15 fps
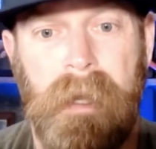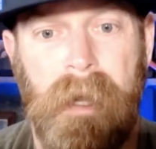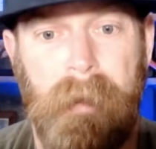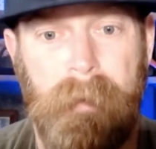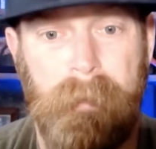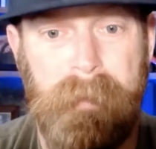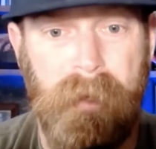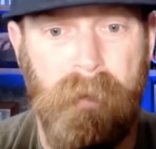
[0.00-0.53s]
I'm
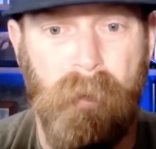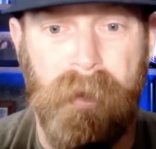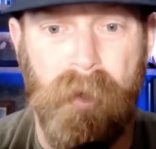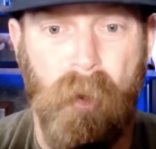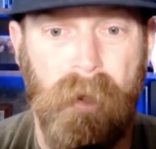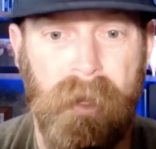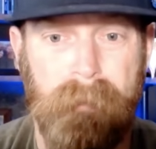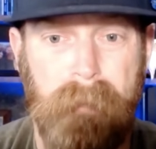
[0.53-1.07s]
going to be
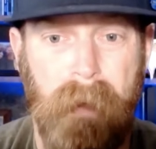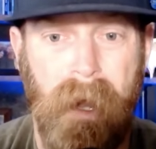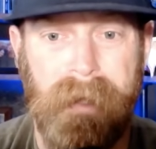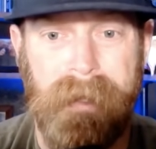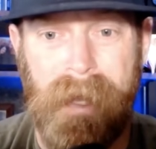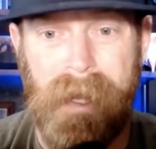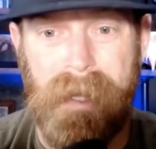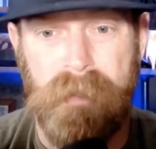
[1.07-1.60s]
recording
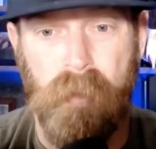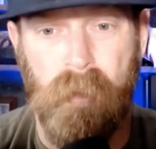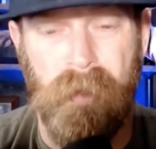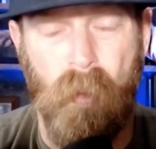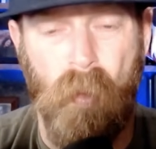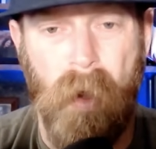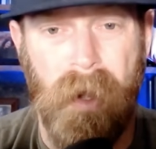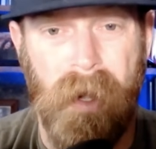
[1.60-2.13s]
podcasts with the
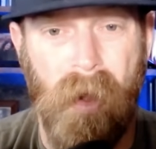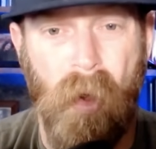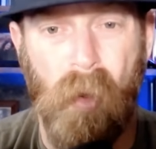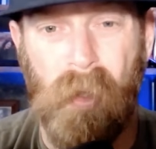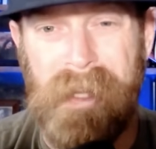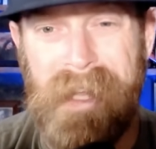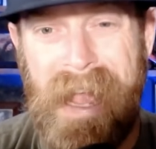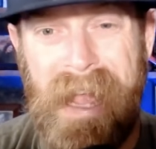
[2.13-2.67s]
one and
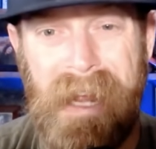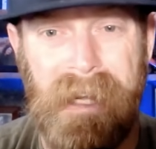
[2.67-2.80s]
only Andy